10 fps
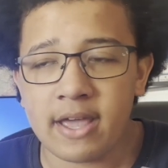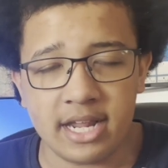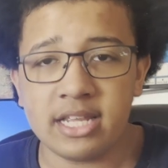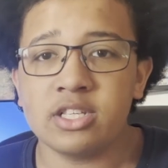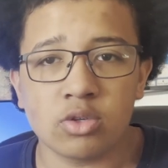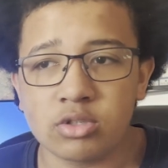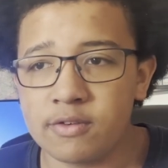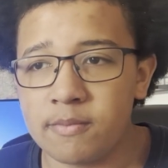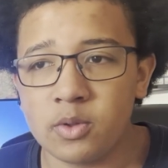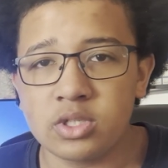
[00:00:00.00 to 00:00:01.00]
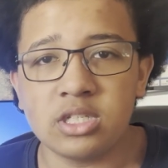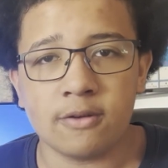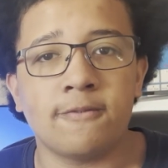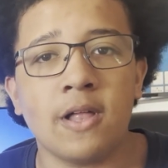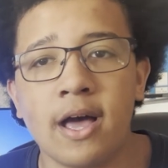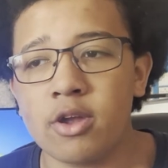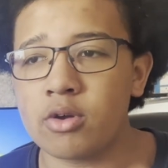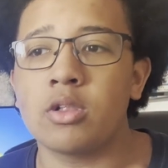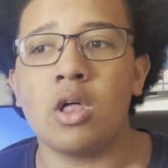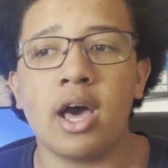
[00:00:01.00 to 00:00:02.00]
any sort of ability to fly or
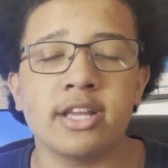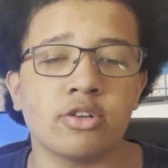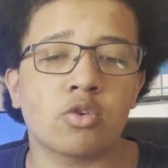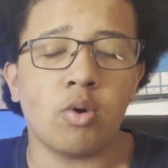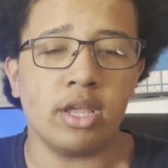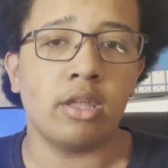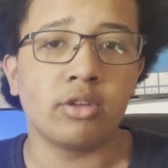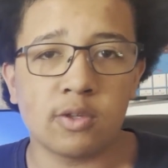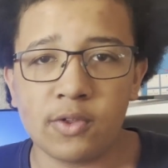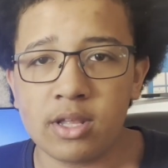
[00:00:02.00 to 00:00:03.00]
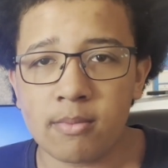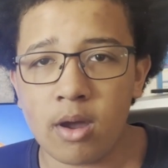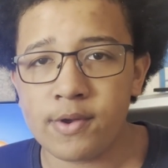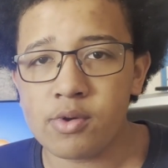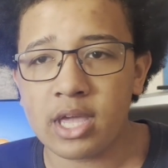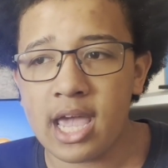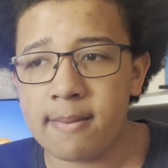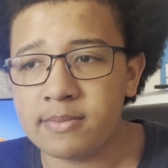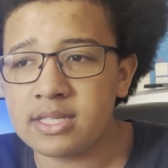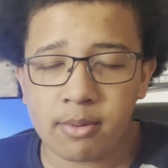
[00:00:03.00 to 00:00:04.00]
glide are quite useful in Mario
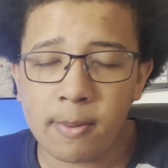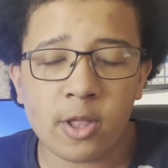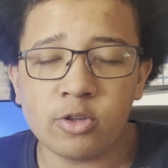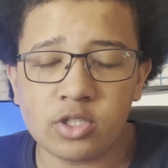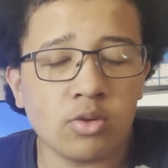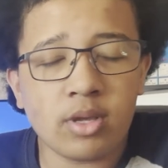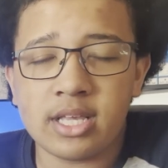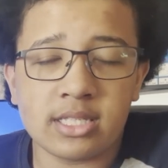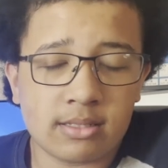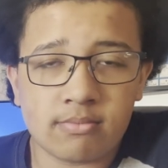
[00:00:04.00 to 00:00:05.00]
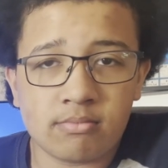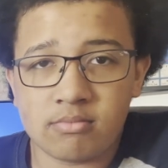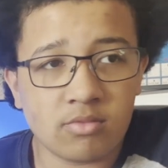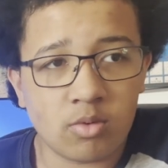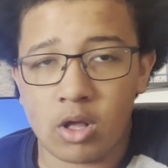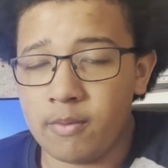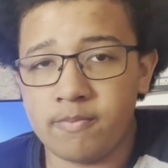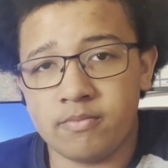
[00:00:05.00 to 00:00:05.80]
games. The propeller suit is, well,